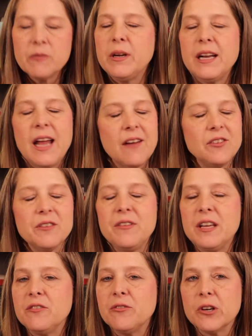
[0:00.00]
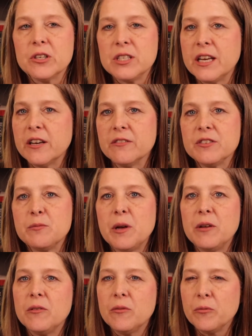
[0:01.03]
we didn't have to fend for ourselves,
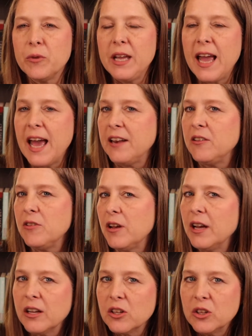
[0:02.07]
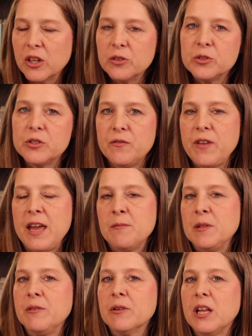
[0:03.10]
but we had a close
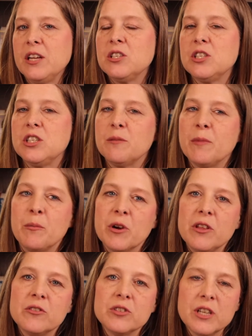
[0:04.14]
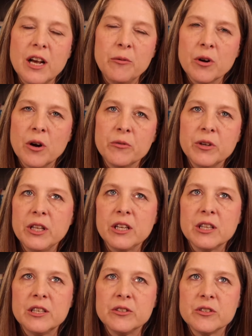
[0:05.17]
family relationship. My brothers and I were all really
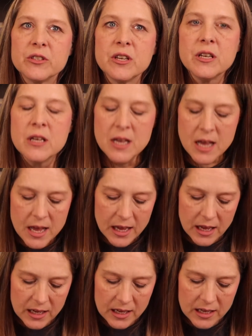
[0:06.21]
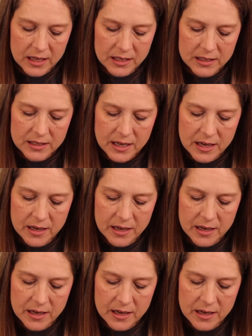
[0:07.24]
close. And